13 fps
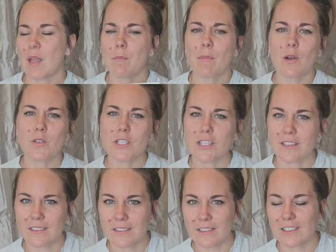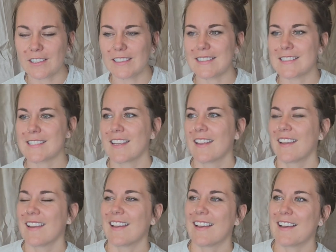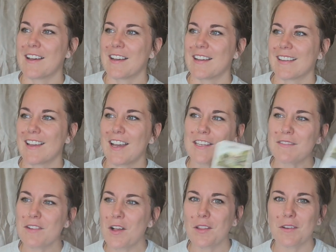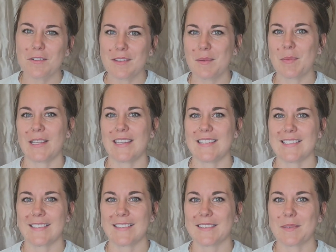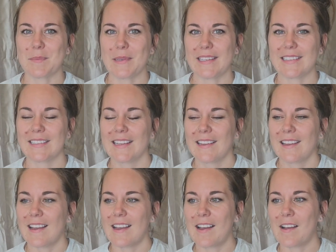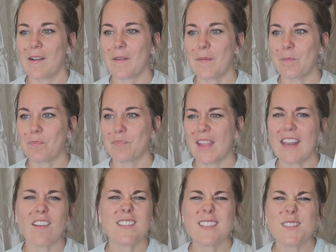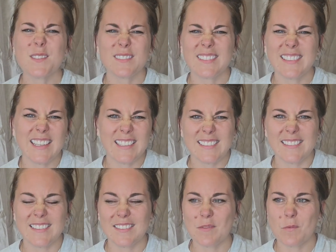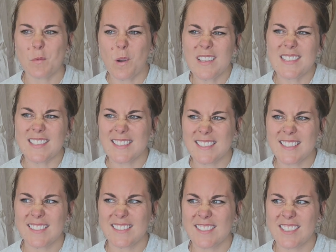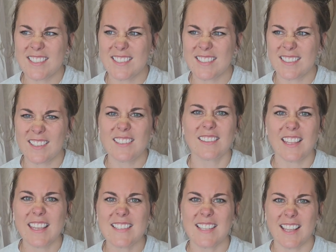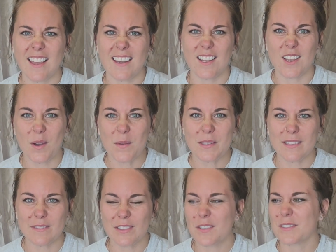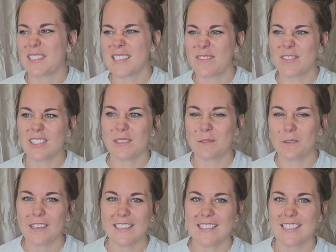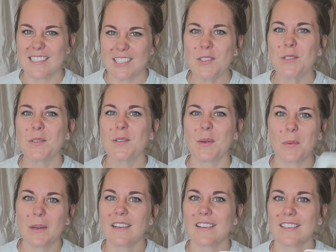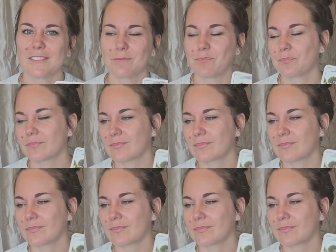emotional and kind of all over the place a little bit. And also like wants to just, like I said, kind of go with the flow, doesn't really want to do the work.